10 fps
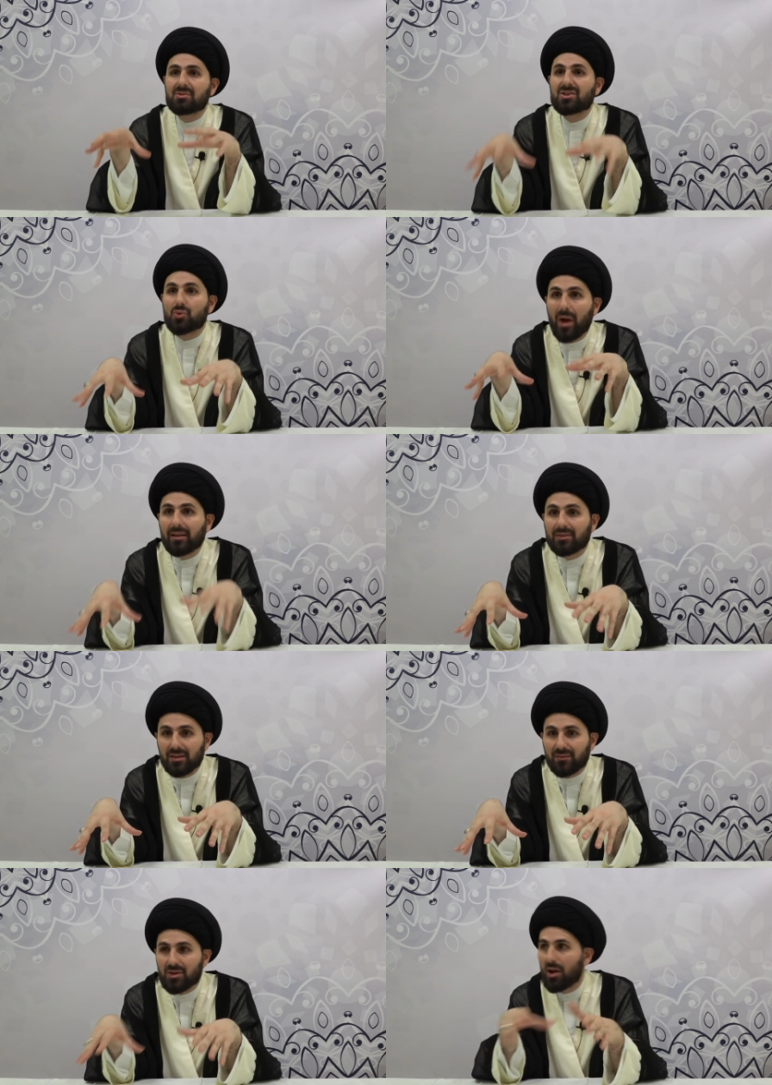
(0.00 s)
it's
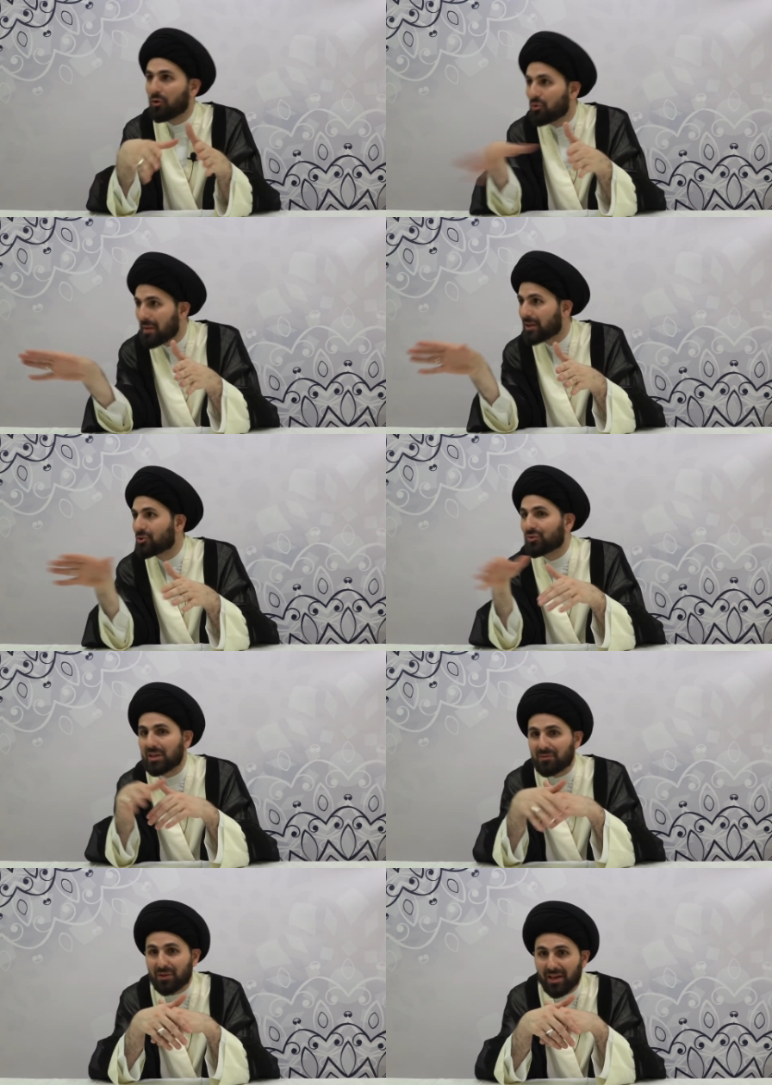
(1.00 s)
relatives who make you
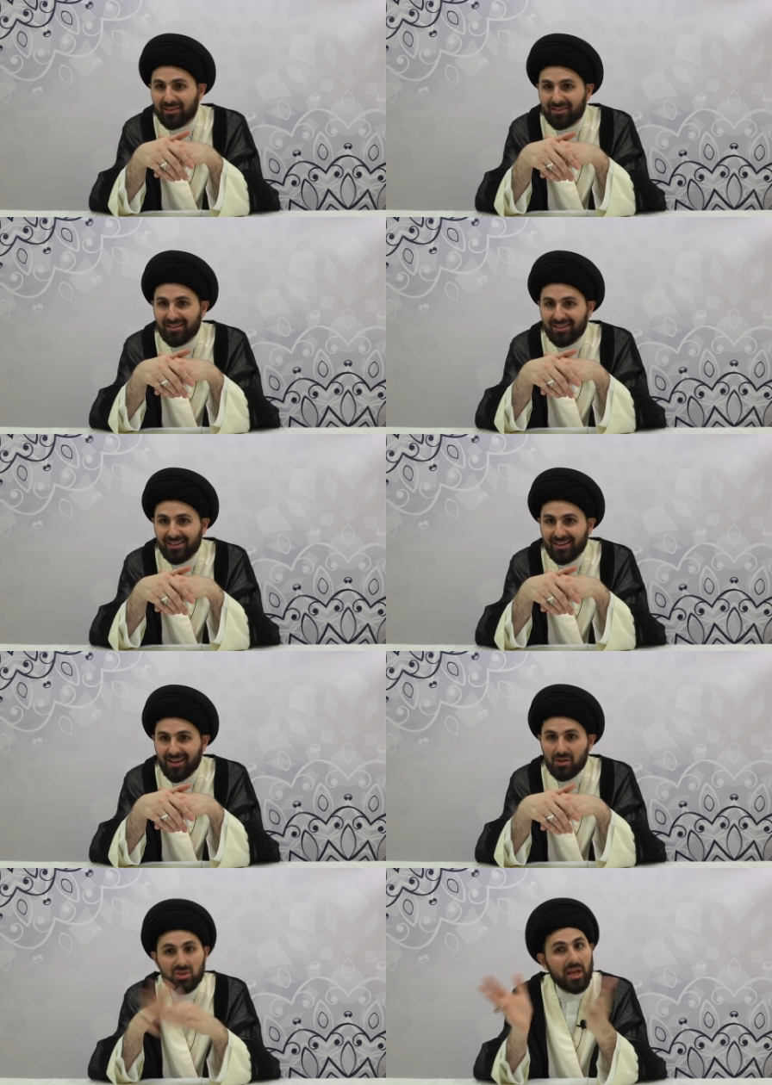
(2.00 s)
deviate.
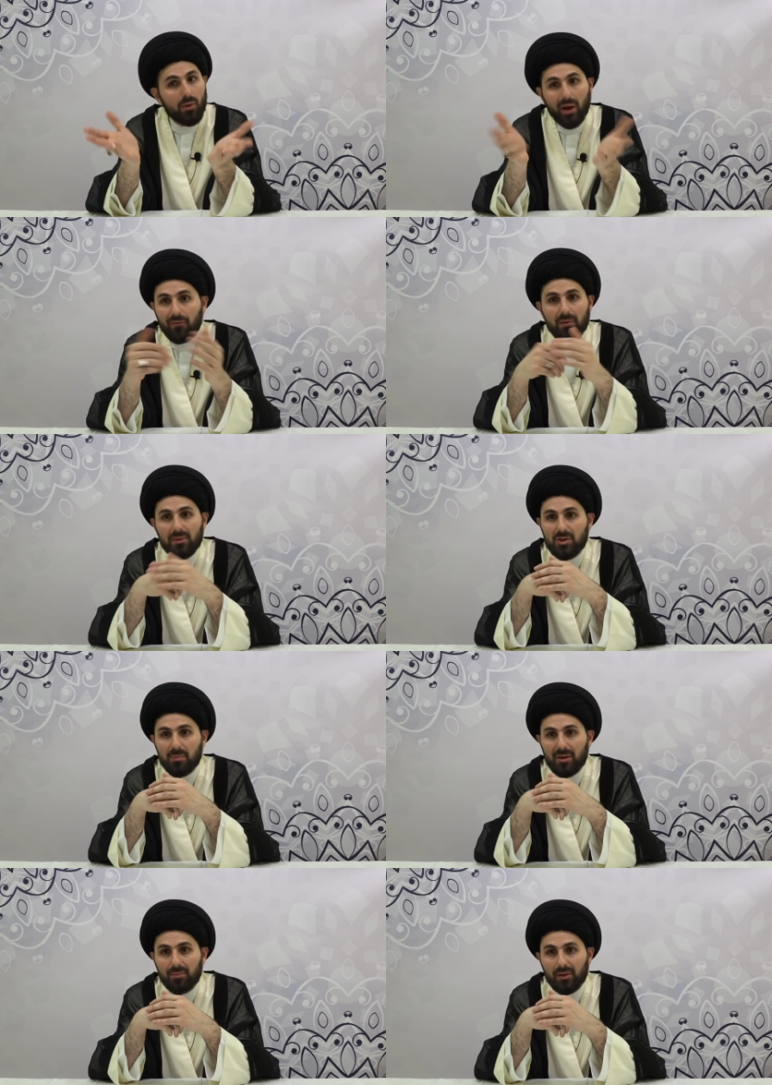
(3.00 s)
Stay away from these
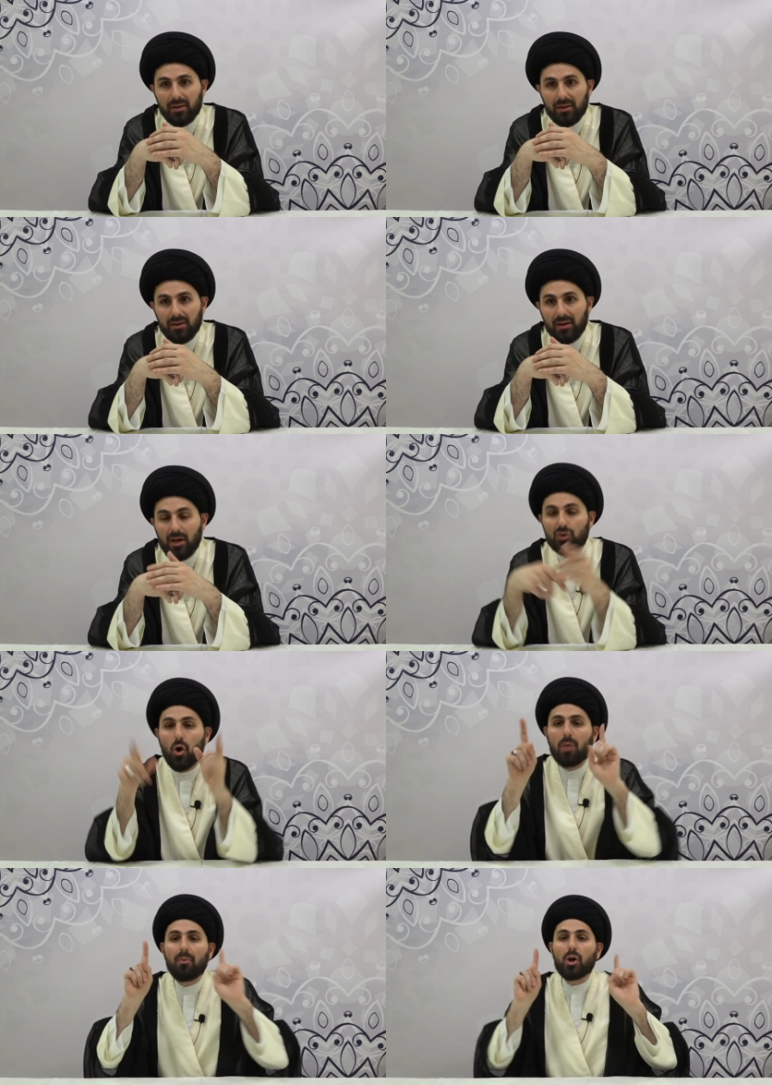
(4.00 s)
people.
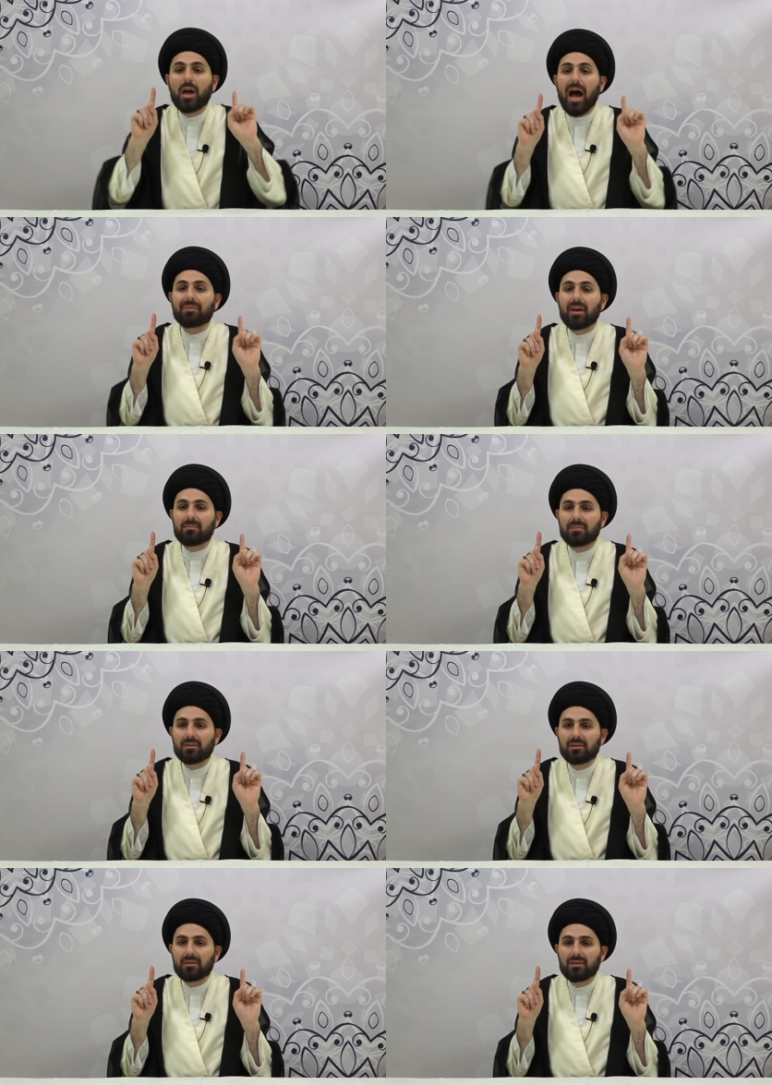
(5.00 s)
Don't boycott them.
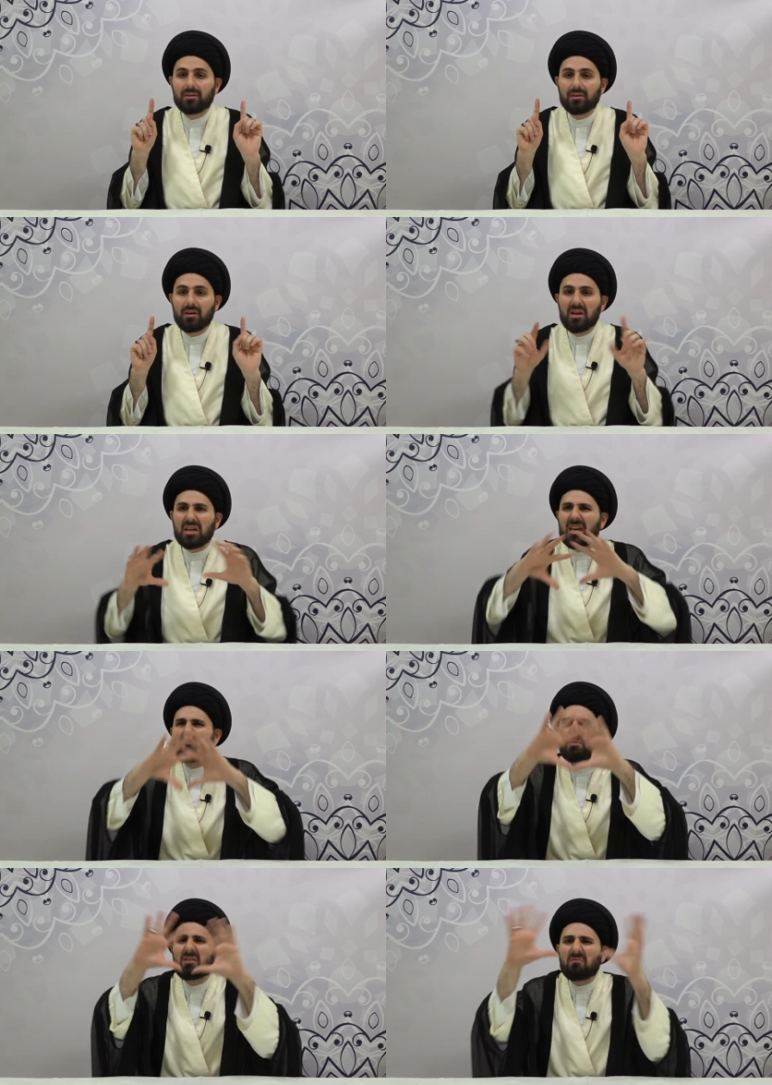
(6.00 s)

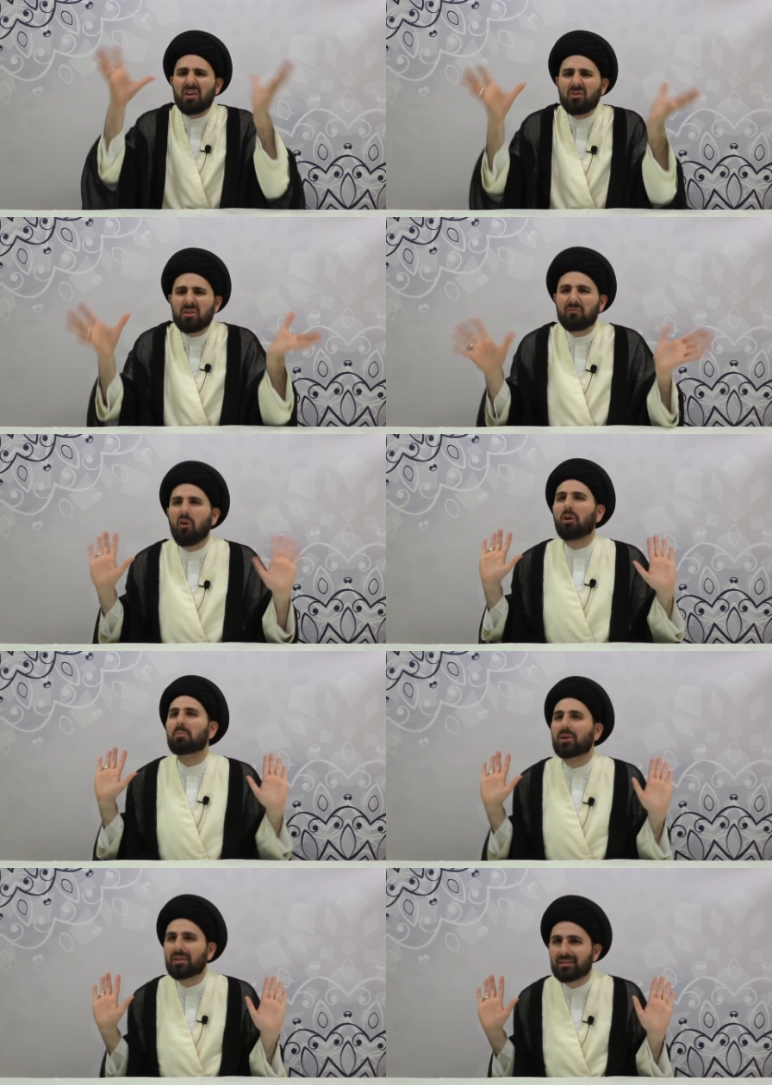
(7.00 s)
Keep it very
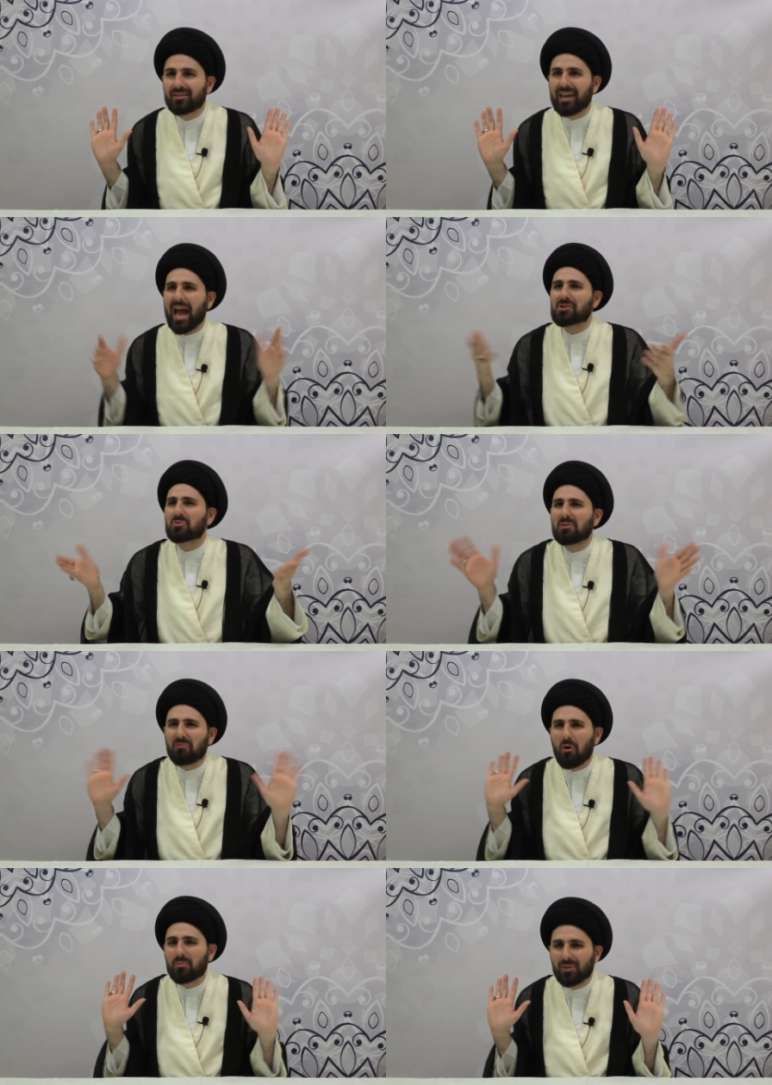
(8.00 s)
formal, casual,
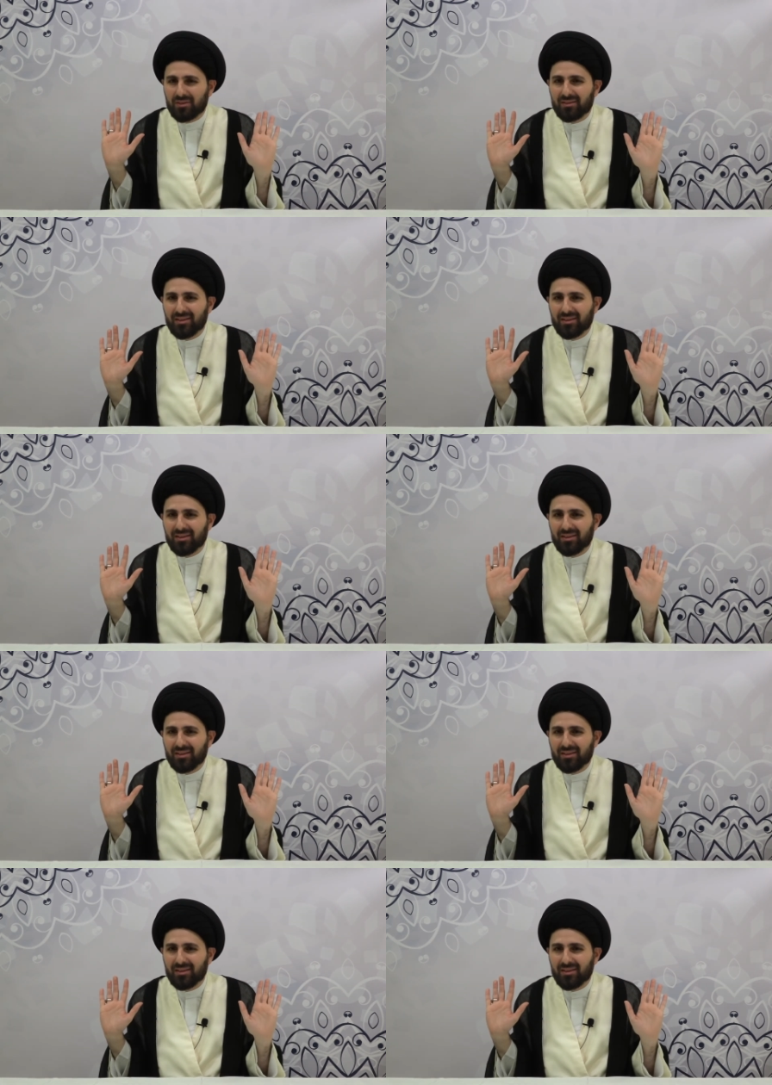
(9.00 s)
formal.